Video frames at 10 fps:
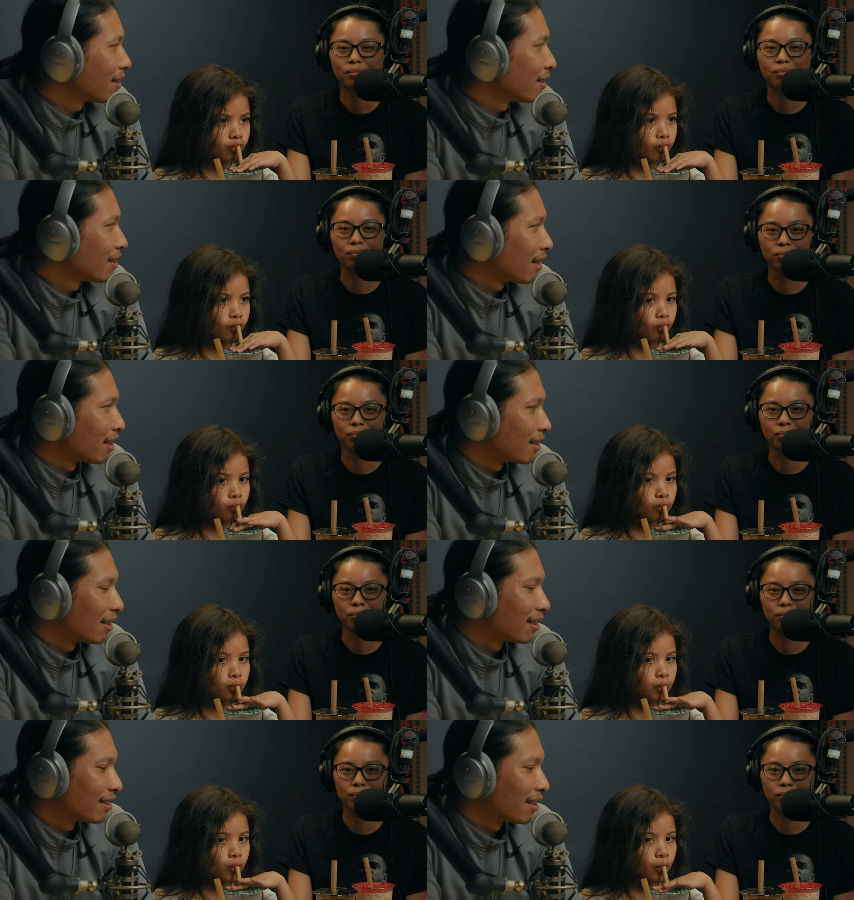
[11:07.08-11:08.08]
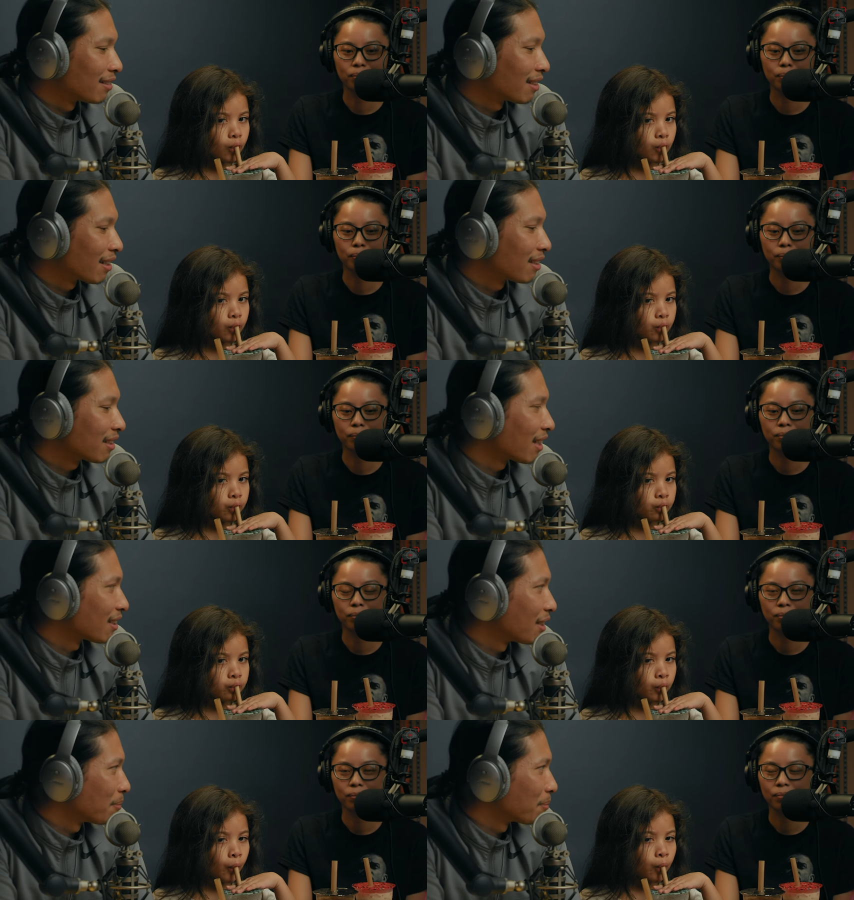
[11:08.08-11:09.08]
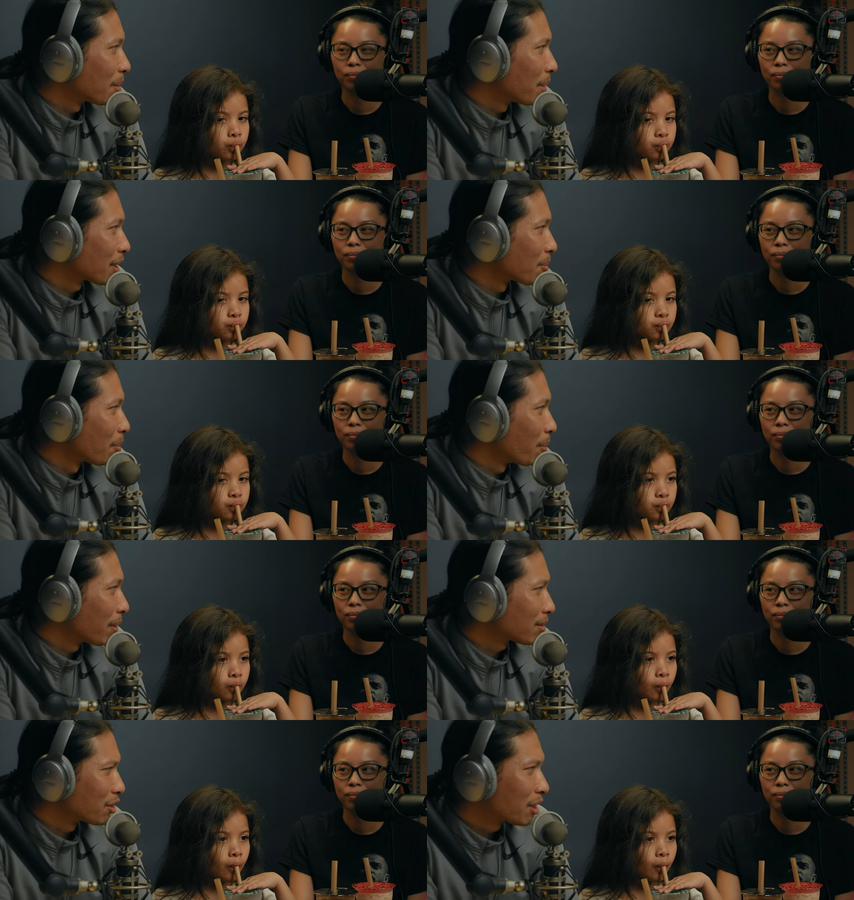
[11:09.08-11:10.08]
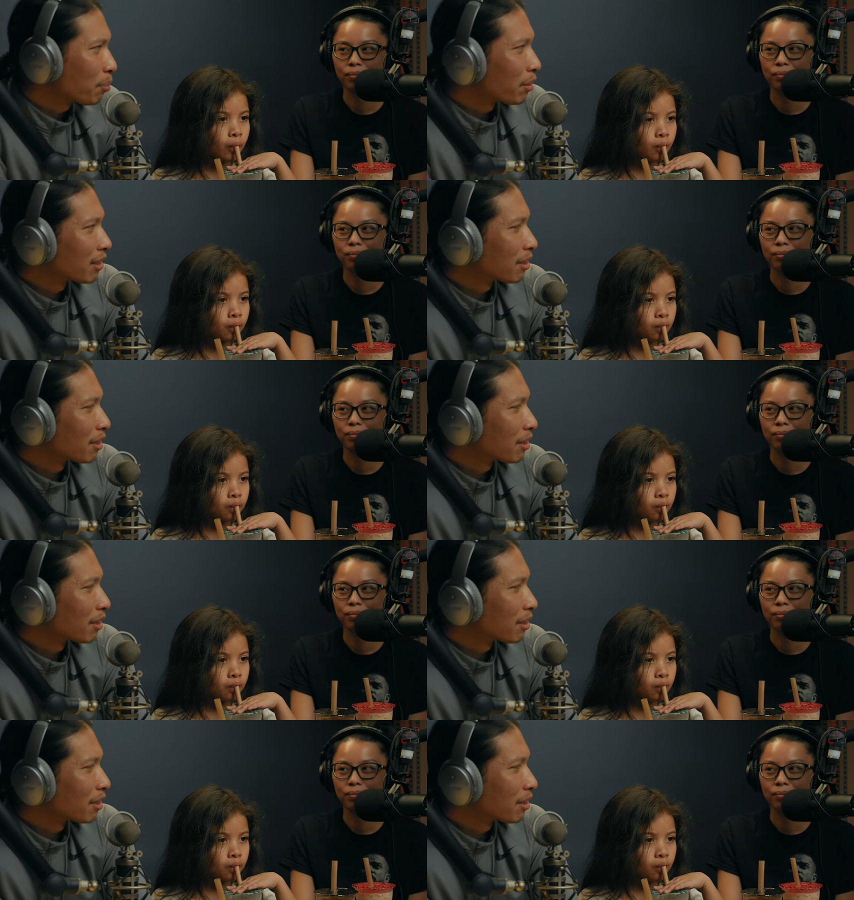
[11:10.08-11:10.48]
Speaker 1: mm-hmm. and, and, and technique that they, they make their boba to separate